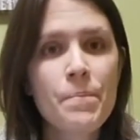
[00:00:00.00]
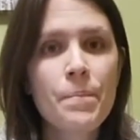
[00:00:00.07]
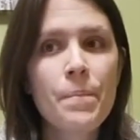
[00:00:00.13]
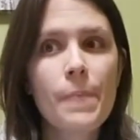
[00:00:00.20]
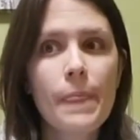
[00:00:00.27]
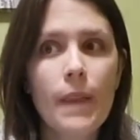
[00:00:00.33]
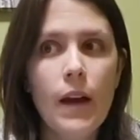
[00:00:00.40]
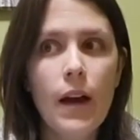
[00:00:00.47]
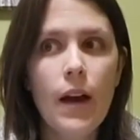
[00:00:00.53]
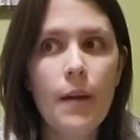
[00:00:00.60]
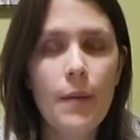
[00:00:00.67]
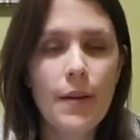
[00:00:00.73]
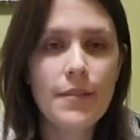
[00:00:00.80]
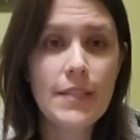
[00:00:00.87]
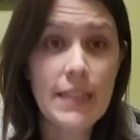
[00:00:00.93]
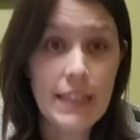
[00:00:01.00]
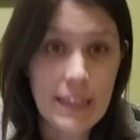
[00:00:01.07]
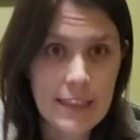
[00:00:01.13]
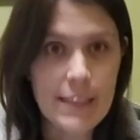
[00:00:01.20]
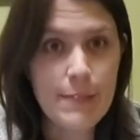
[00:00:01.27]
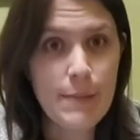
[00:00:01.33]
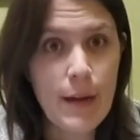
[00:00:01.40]
I've seen in
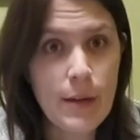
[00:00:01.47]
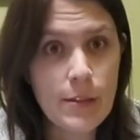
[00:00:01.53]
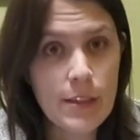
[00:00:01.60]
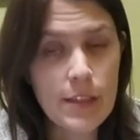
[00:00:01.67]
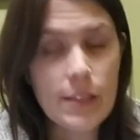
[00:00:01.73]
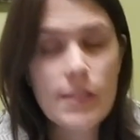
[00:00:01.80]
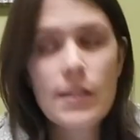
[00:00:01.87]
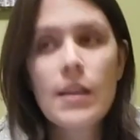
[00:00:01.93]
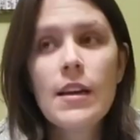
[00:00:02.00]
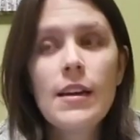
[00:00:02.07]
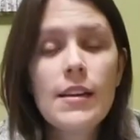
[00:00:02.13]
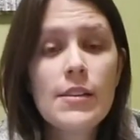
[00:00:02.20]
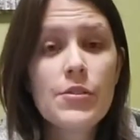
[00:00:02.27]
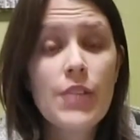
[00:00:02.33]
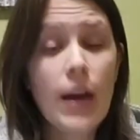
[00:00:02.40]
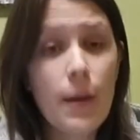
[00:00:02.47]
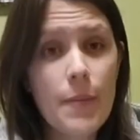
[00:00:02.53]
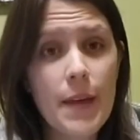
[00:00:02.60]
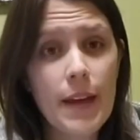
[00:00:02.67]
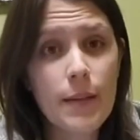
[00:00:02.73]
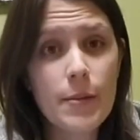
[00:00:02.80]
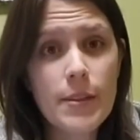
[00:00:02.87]
some houses, to help the
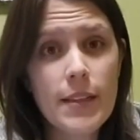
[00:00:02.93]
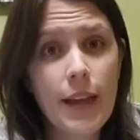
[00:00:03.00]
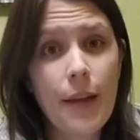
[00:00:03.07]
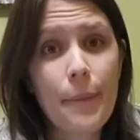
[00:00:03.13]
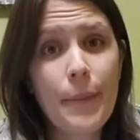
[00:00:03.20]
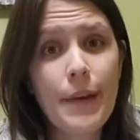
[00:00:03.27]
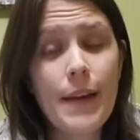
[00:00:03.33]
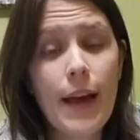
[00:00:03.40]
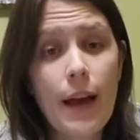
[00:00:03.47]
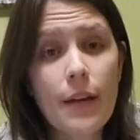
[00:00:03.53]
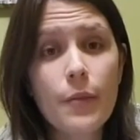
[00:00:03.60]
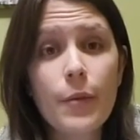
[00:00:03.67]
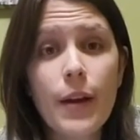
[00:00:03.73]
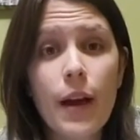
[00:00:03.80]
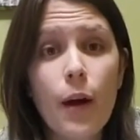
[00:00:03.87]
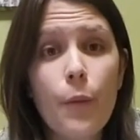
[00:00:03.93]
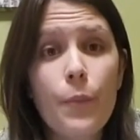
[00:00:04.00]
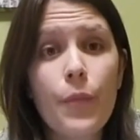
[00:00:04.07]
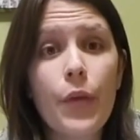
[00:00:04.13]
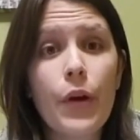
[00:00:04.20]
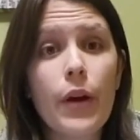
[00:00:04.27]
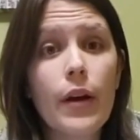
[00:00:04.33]
animals get up and down, it would help
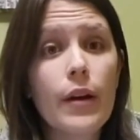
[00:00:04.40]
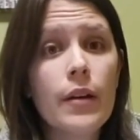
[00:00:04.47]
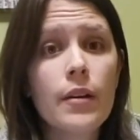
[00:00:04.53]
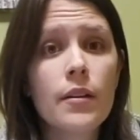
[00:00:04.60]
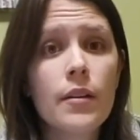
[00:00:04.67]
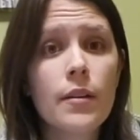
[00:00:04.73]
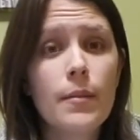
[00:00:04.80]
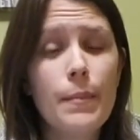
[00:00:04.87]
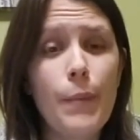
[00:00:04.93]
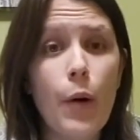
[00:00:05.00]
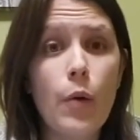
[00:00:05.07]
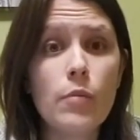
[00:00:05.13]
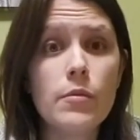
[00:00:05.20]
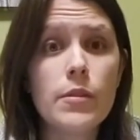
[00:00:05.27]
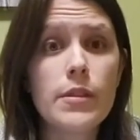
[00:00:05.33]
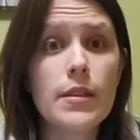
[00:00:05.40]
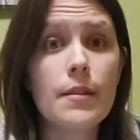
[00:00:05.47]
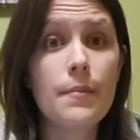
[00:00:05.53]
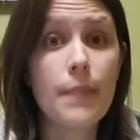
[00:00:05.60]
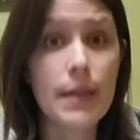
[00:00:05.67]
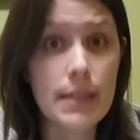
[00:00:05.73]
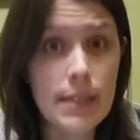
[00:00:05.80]
their bones
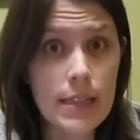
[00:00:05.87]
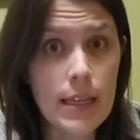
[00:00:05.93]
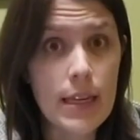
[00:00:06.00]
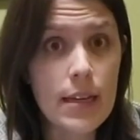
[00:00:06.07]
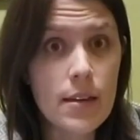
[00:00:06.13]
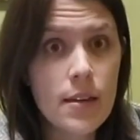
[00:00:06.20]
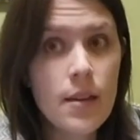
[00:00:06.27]
immensely.